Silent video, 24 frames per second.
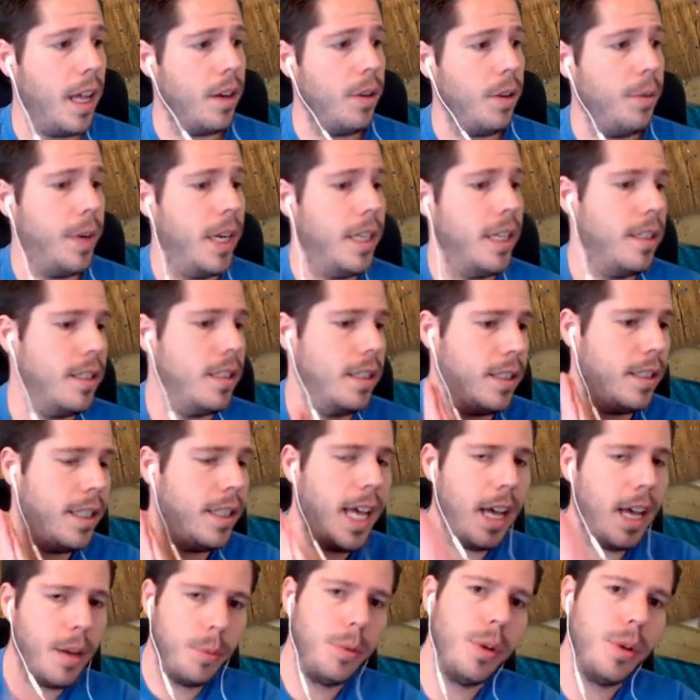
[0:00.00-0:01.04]
alright,
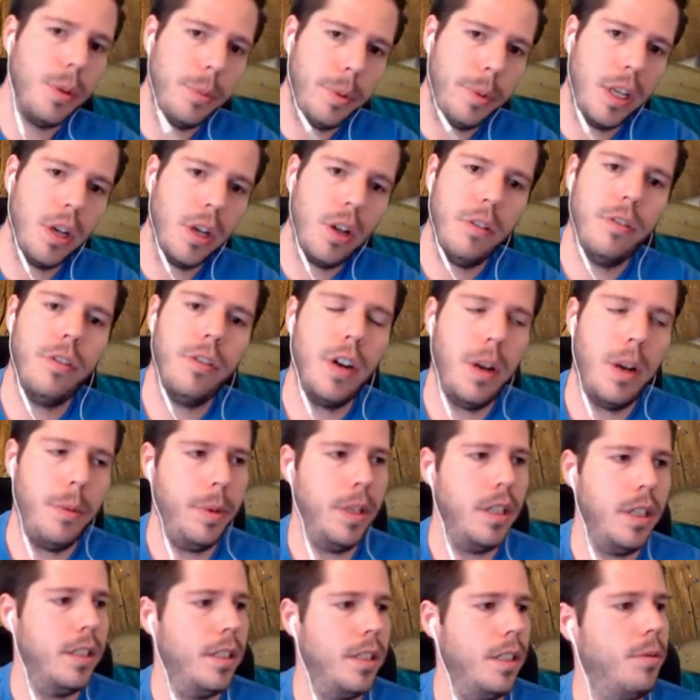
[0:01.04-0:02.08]
that will be all for
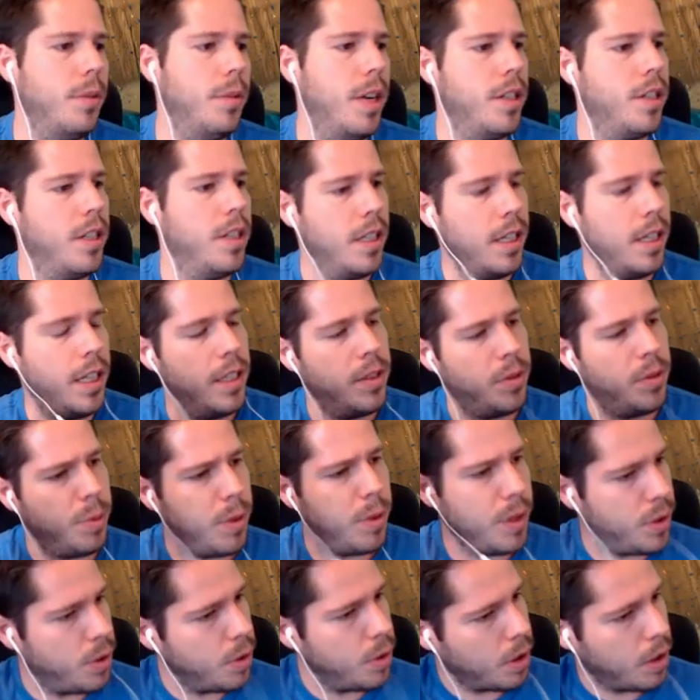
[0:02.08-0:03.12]
Ability Reshi. This
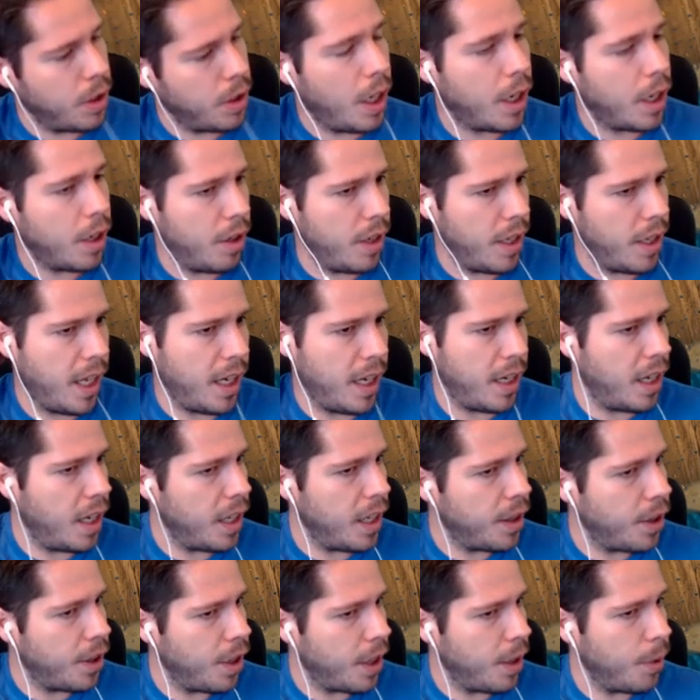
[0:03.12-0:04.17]
one took longer than I
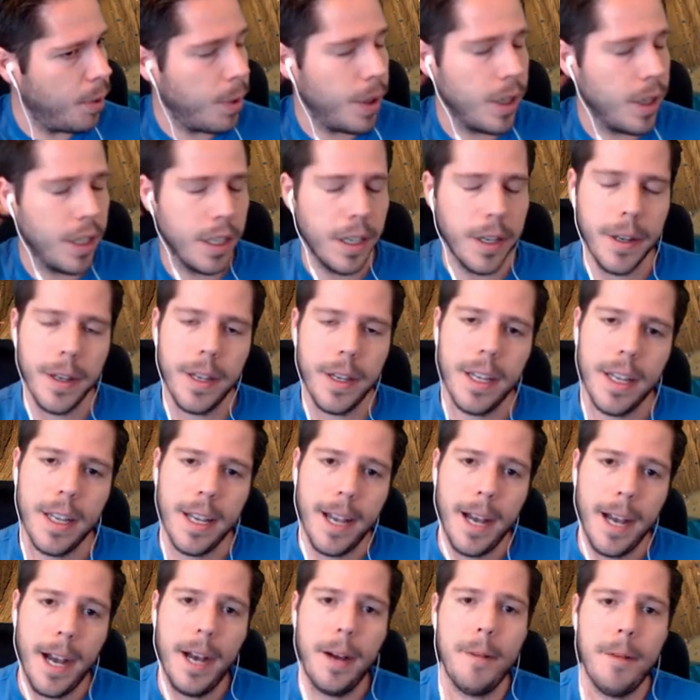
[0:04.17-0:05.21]
thought it would.
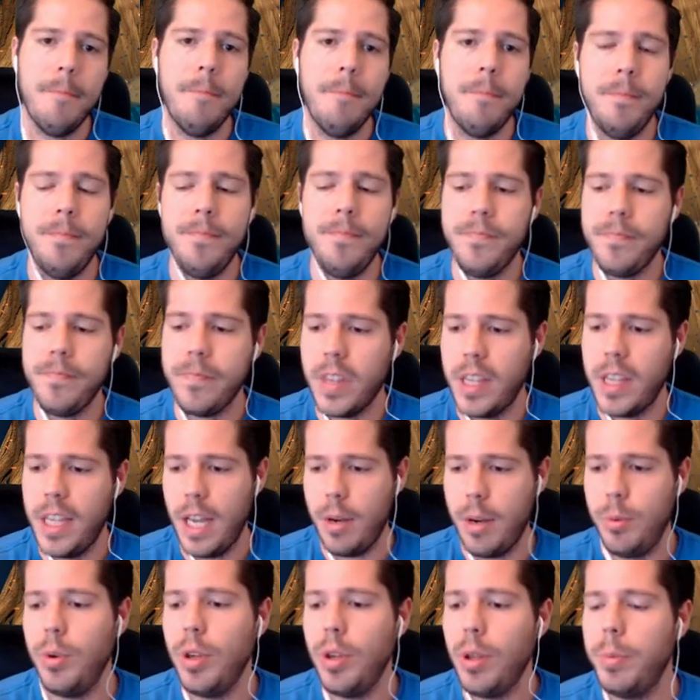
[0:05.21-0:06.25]
Um,
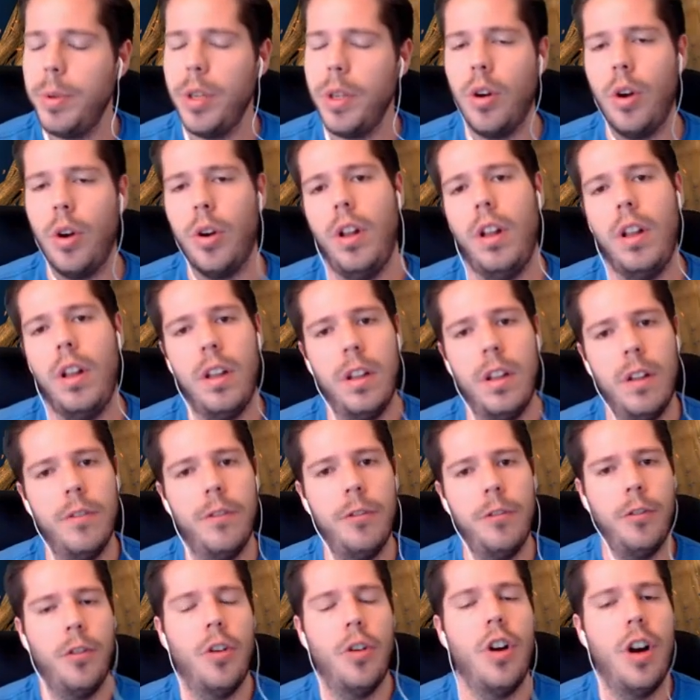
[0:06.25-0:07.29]
that will be all
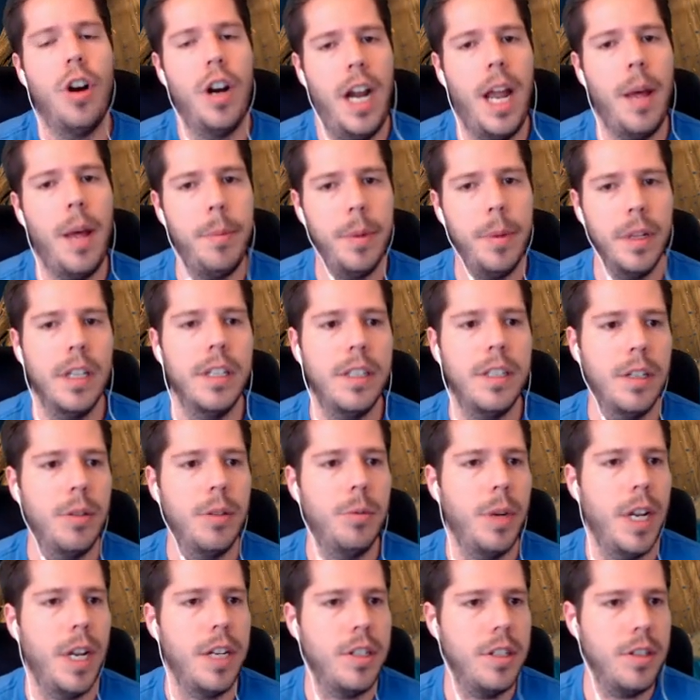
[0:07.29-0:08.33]
for Ability
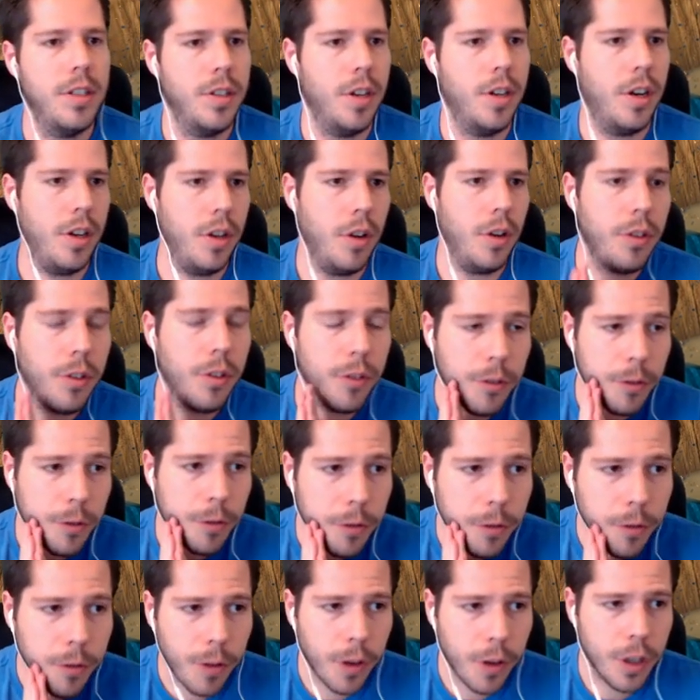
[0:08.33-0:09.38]
Reshizard.
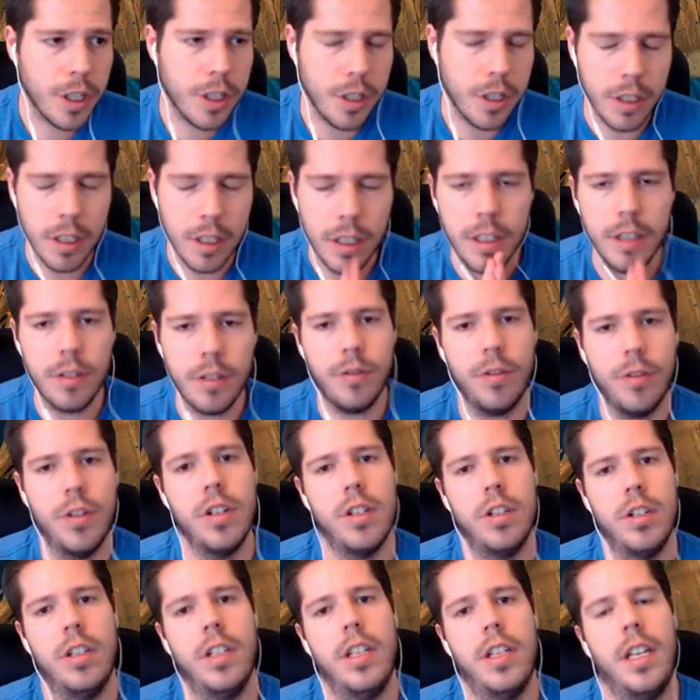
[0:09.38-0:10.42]
Unfortunately,
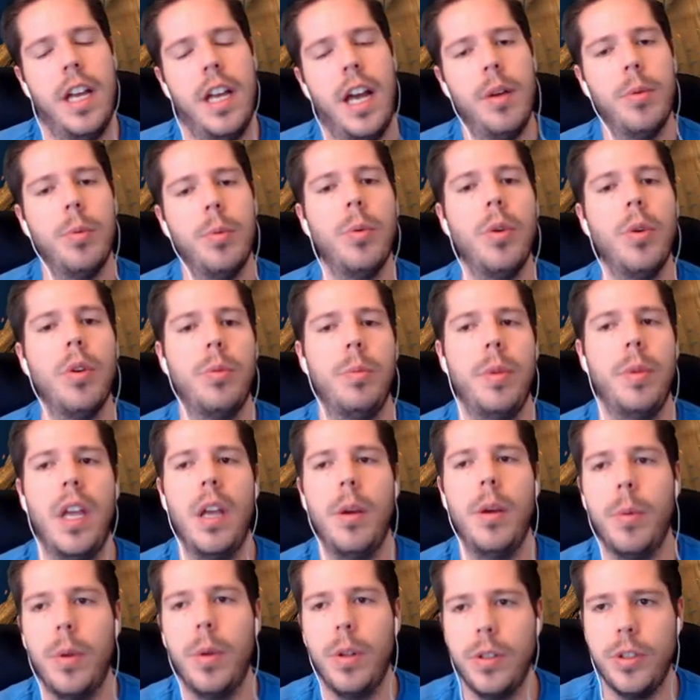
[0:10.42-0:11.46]
unfortunately, I won't be
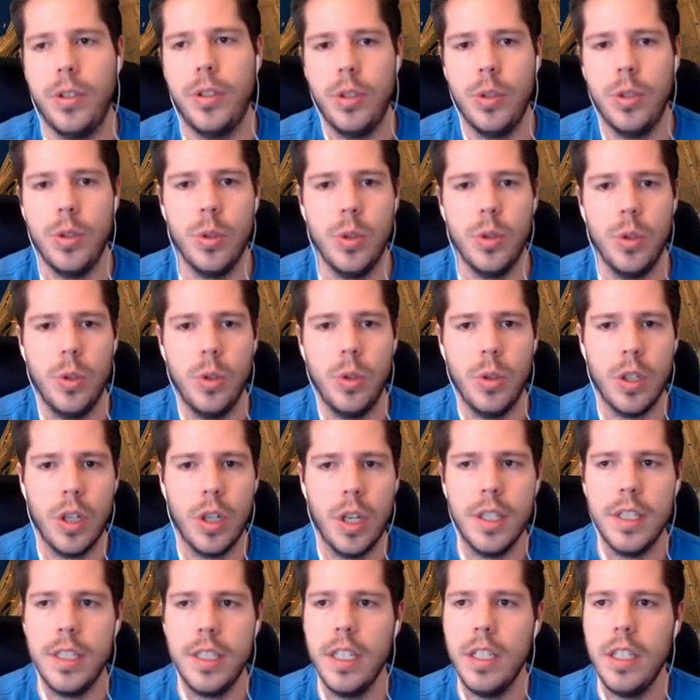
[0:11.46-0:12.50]
able to
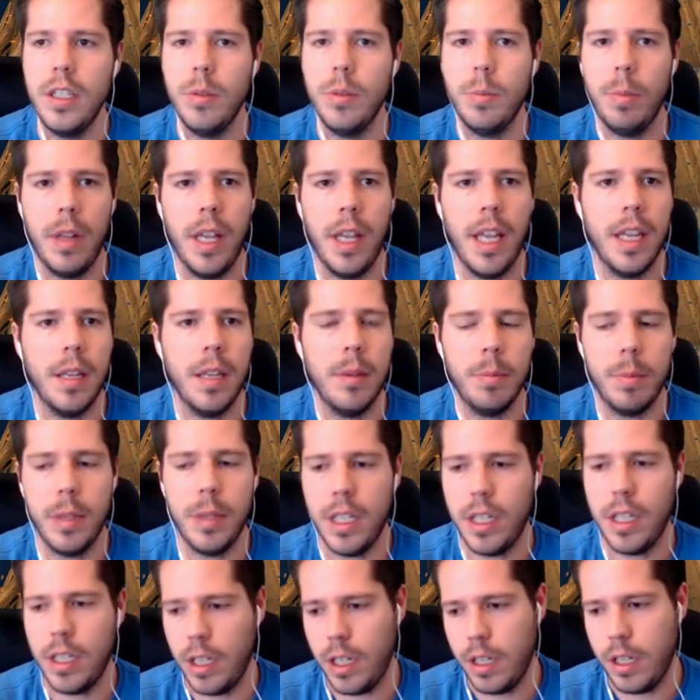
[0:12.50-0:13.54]
continue playing
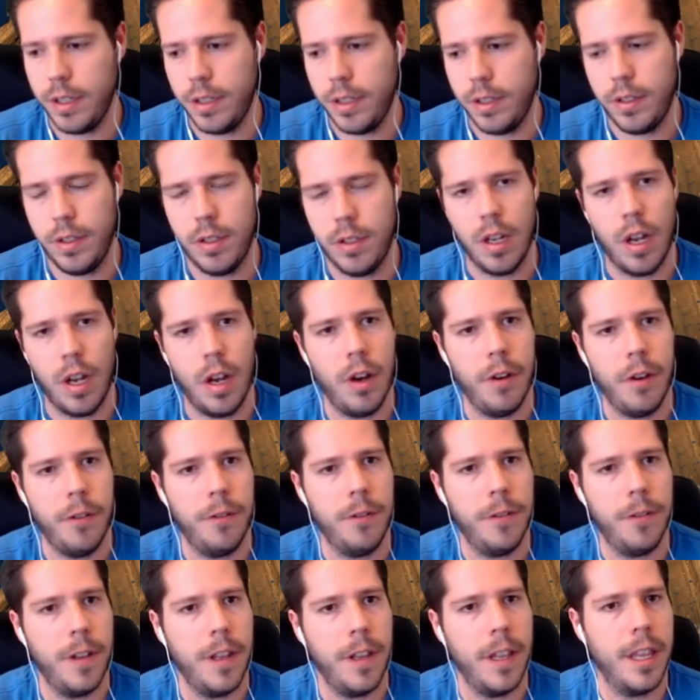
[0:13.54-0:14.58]
because of
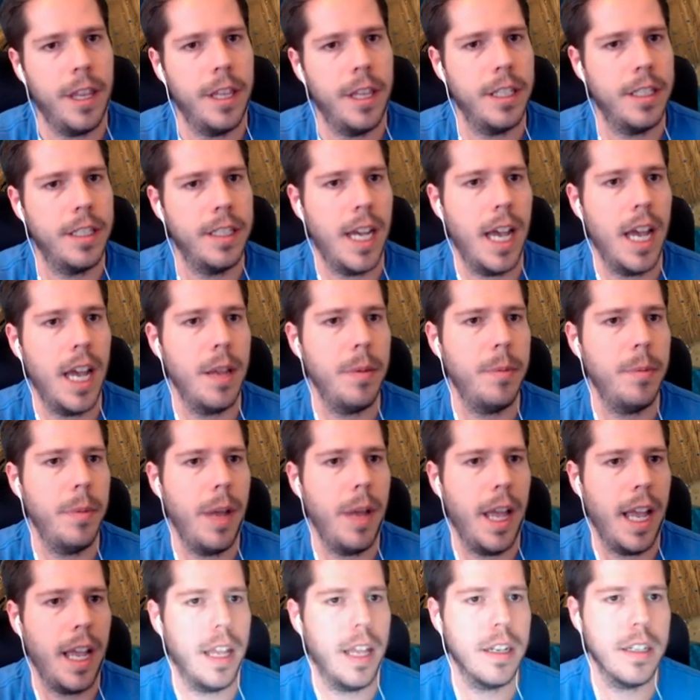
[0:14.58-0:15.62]
the time
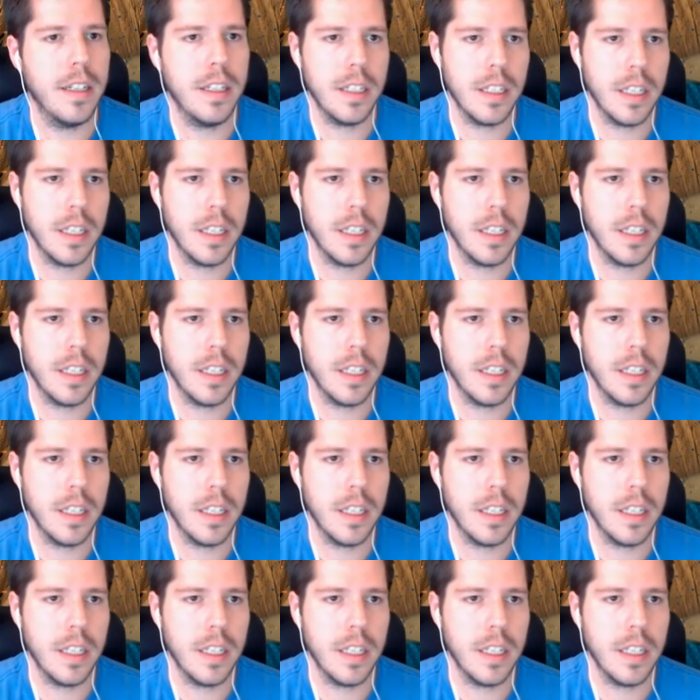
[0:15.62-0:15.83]
and